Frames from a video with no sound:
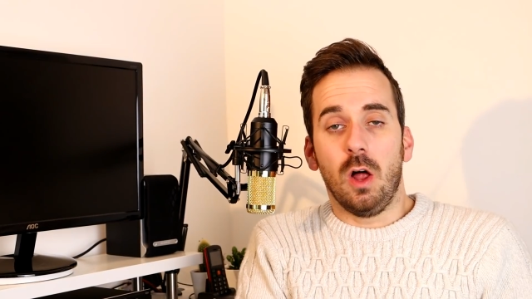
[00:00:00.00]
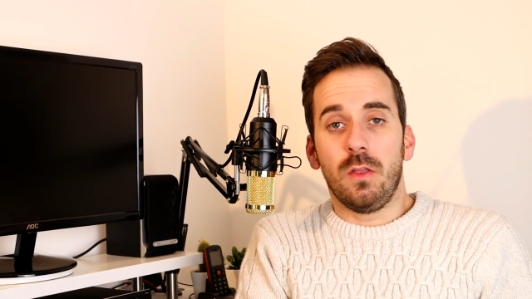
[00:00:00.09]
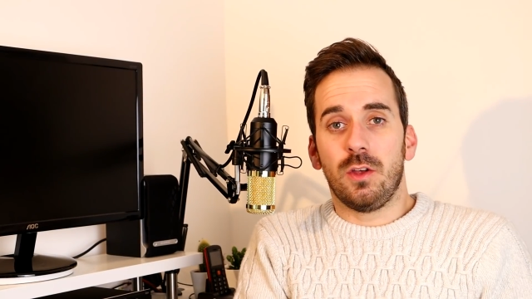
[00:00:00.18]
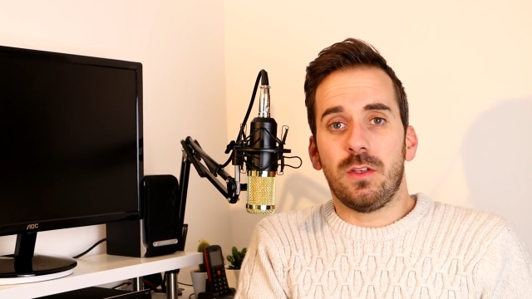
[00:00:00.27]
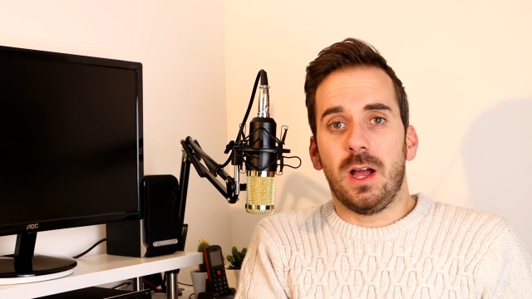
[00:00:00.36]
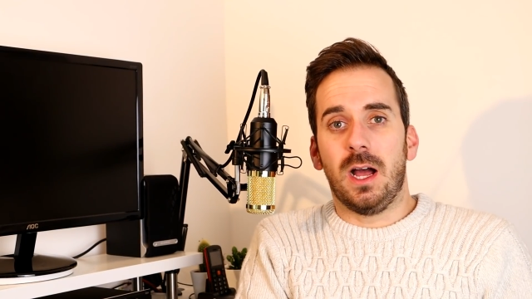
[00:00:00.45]

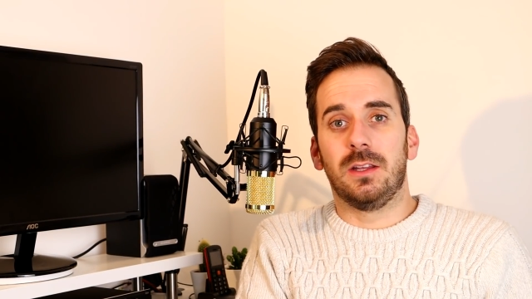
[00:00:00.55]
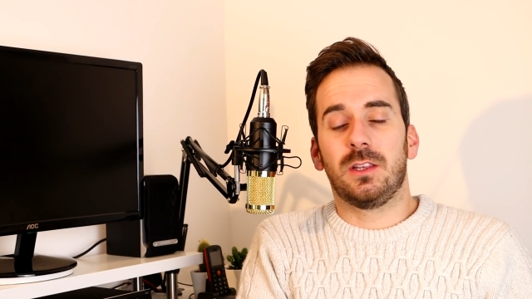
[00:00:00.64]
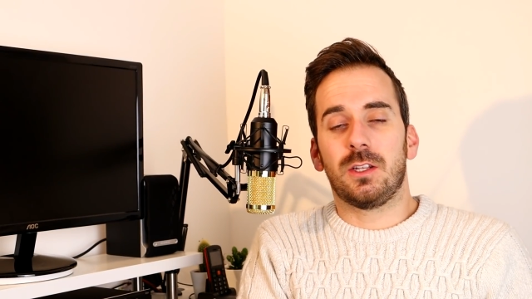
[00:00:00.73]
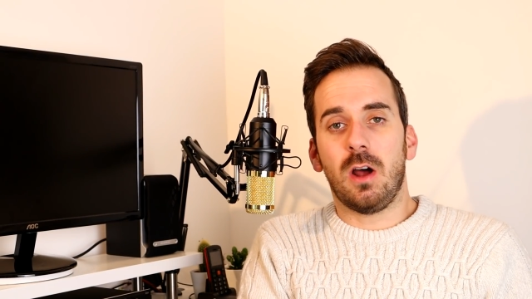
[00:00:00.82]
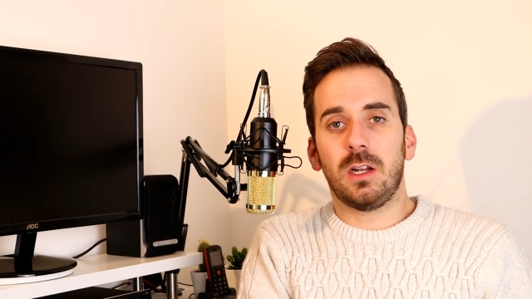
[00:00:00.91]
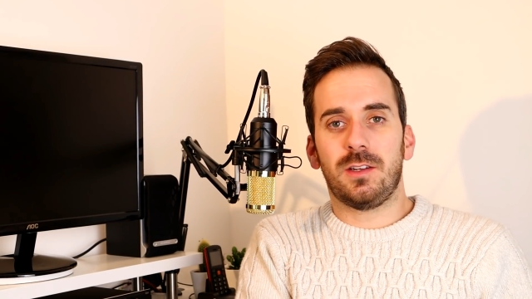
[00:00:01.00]
On the other
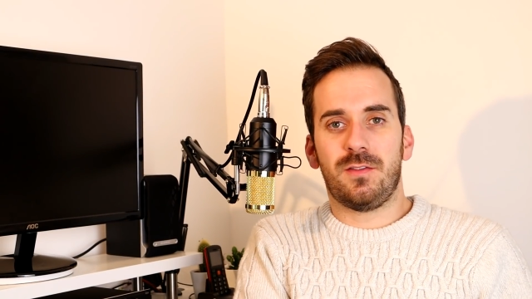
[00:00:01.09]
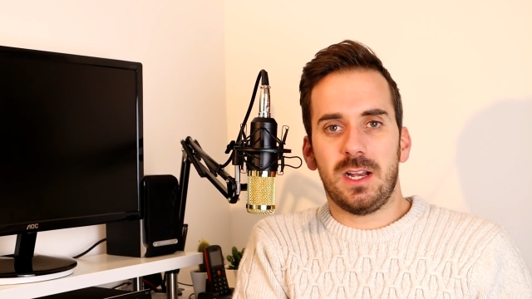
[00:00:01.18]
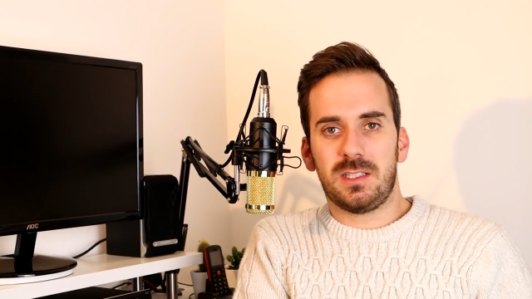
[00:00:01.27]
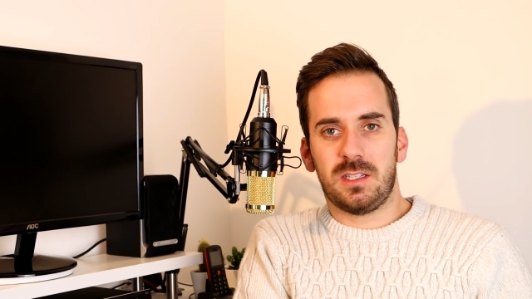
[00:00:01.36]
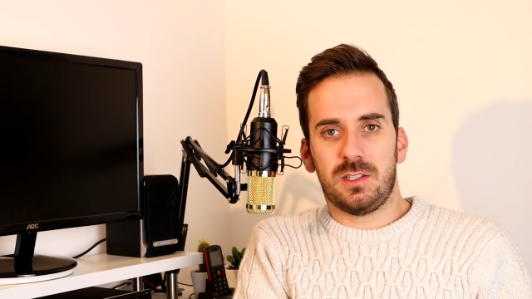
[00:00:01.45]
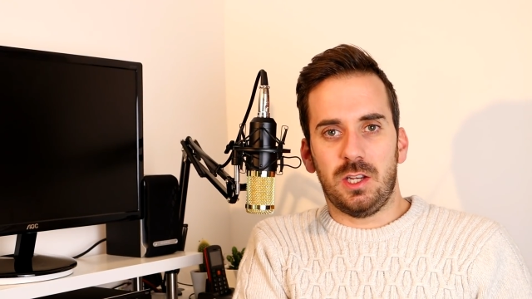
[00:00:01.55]
hand, there are
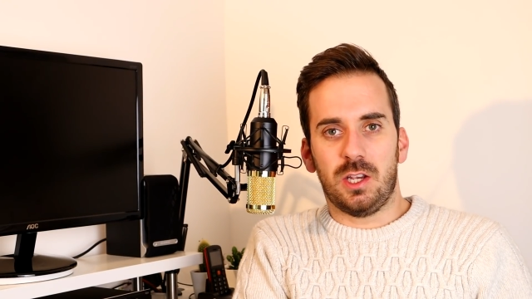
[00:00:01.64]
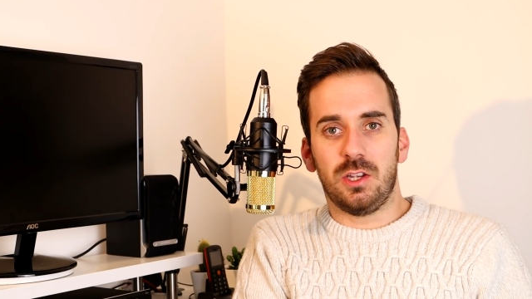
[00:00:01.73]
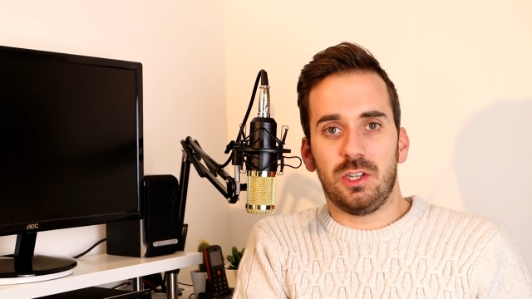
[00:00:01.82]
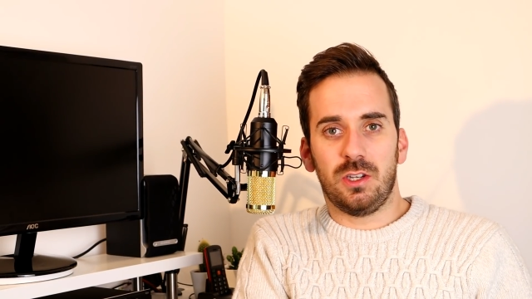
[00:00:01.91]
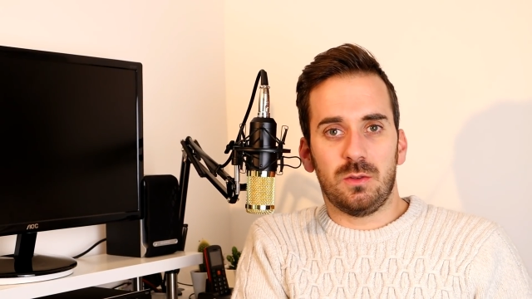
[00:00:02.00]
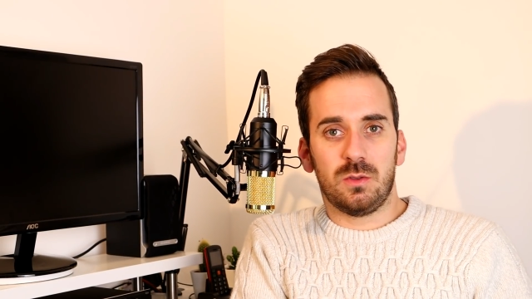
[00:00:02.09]
devices that you
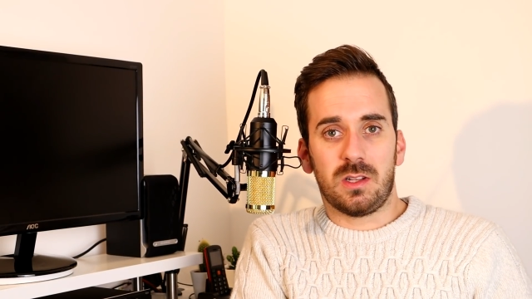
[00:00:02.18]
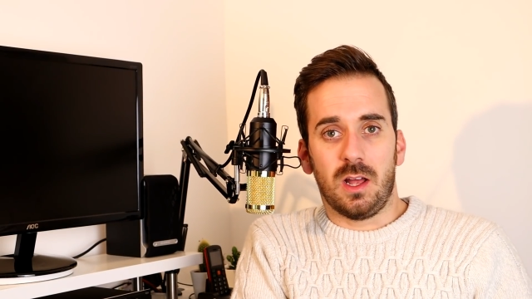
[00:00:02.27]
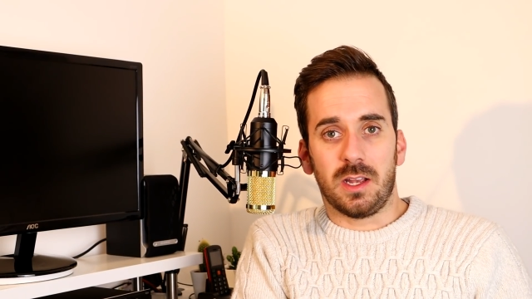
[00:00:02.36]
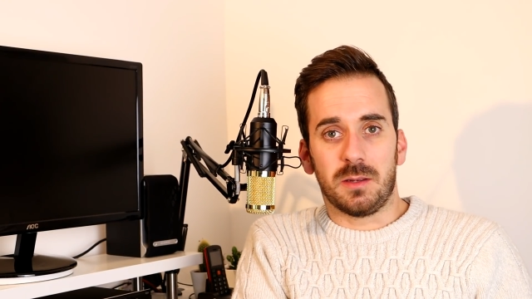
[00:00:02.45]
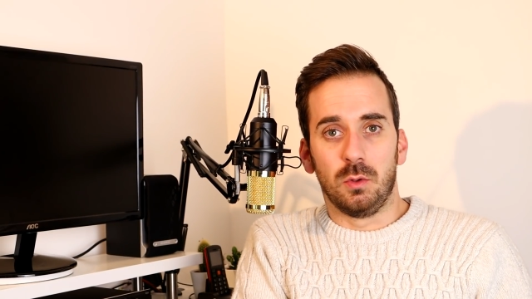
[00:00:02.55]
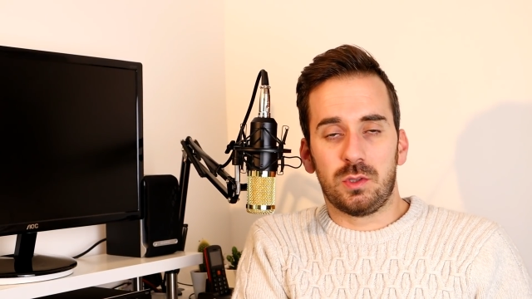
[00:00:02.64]
can use
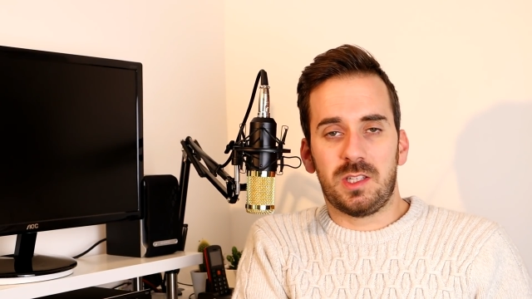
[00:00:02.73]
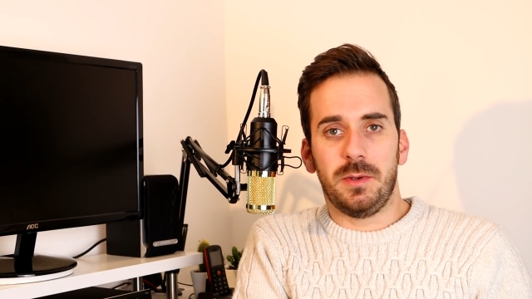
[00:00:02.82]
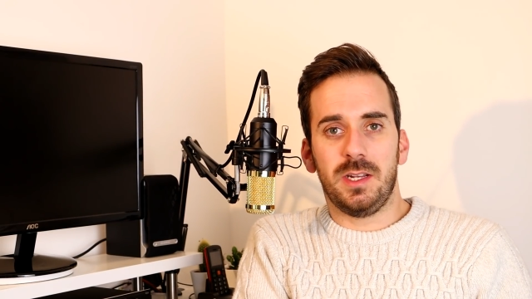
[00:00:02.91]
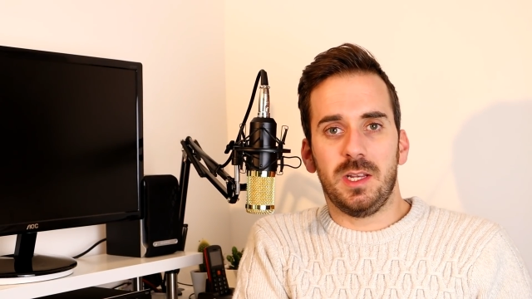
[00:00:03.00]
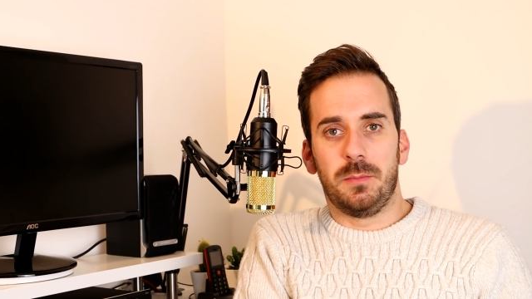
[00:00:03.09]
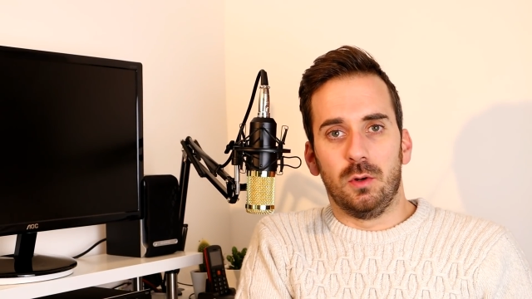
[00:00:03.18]
like
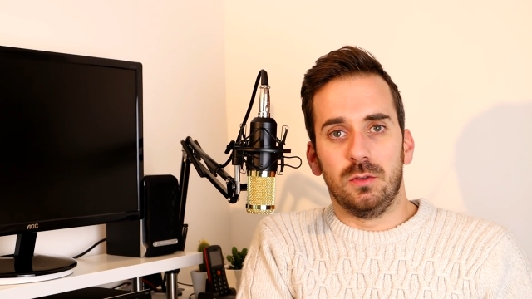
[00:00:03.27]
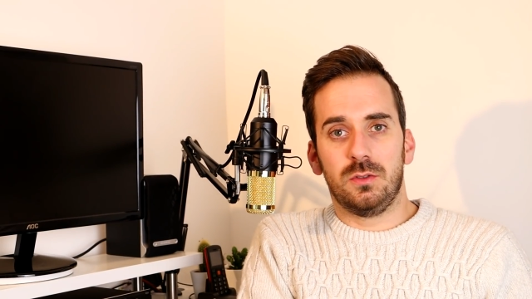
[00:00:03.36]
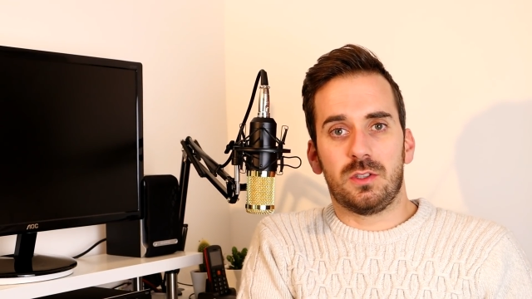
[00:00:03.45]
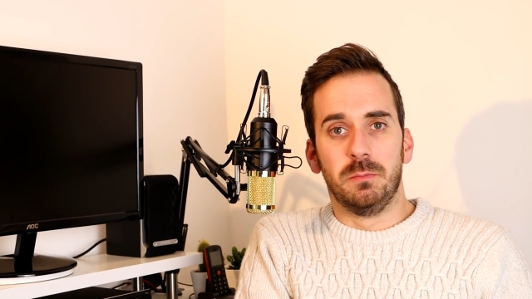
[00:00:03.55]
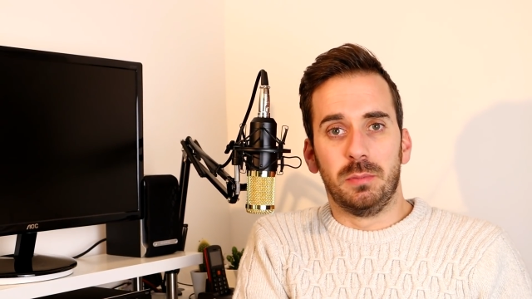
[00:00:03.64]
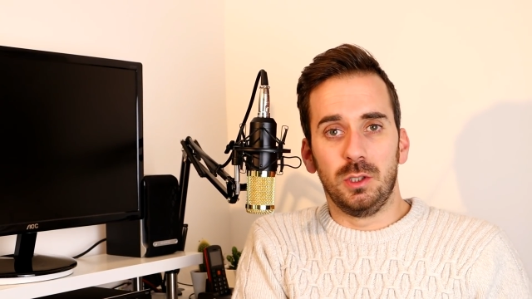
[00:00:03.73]
multimedia
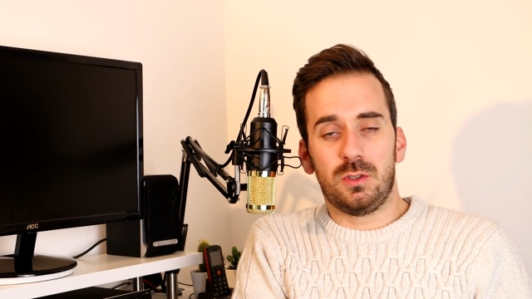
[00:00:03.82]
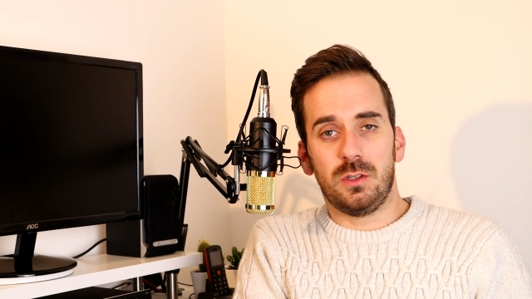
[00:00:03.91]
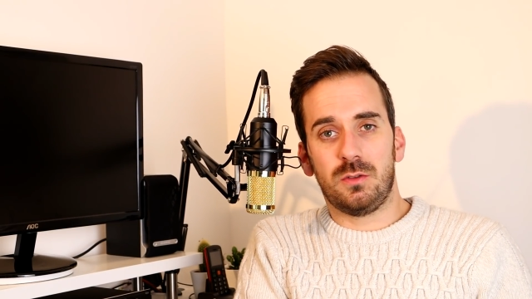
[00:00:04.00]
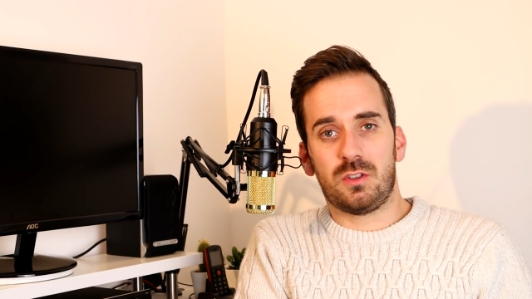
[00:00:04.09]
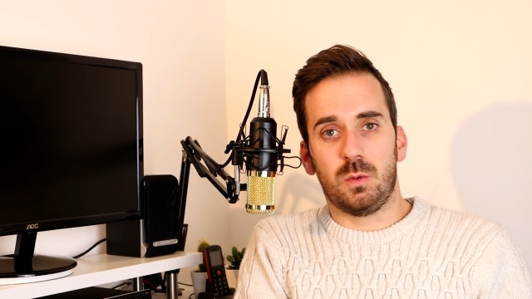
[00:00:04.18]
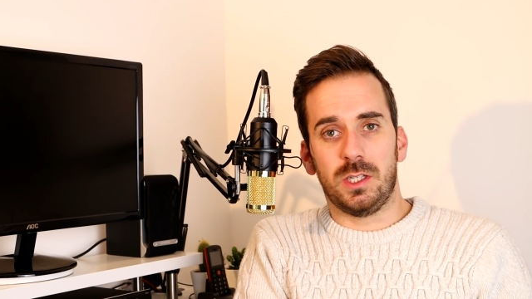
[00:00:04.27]
buttons and
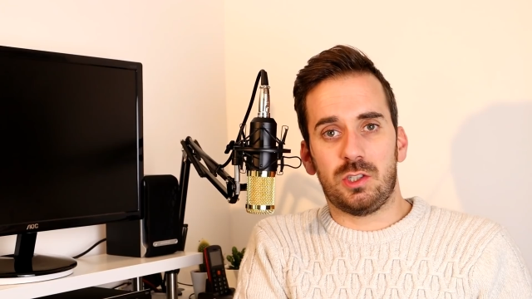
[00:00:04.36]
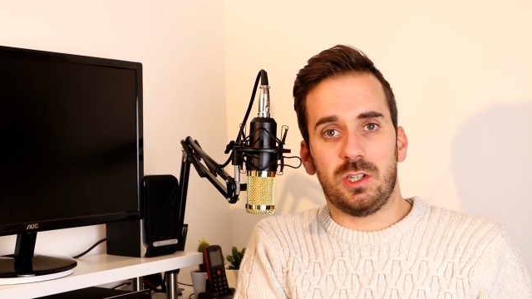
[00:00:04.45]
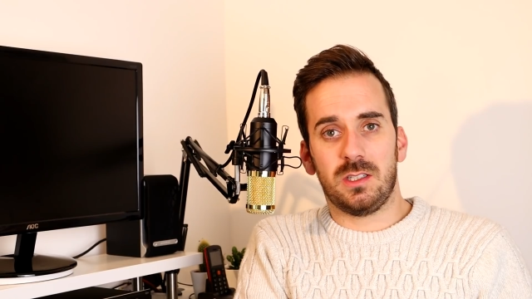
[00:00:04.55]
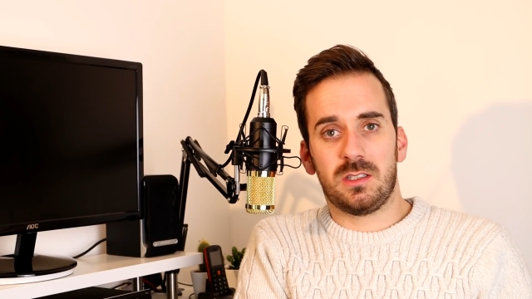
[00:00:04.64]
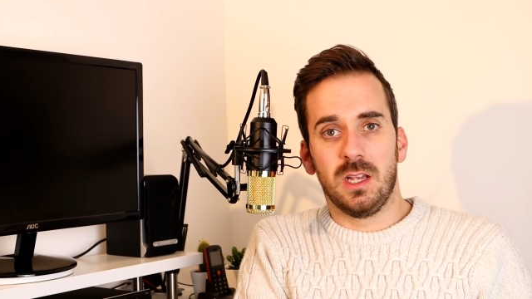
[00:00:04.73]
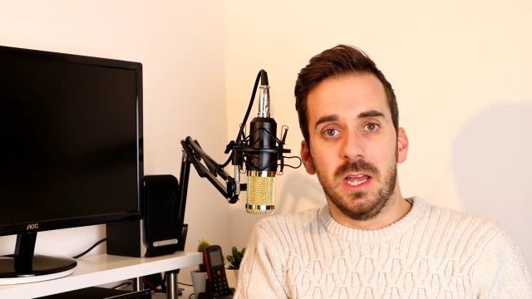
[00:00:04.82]
Bluetooth
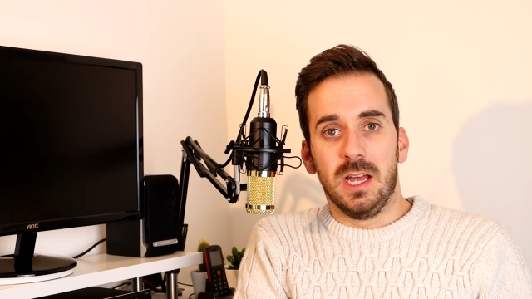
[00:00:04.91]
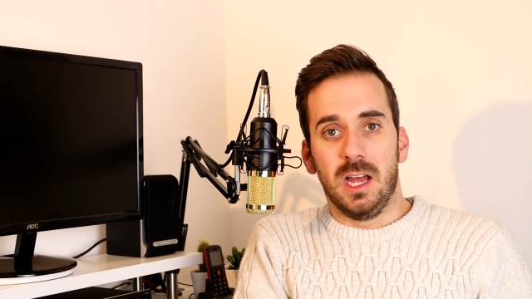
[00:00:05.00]
switches,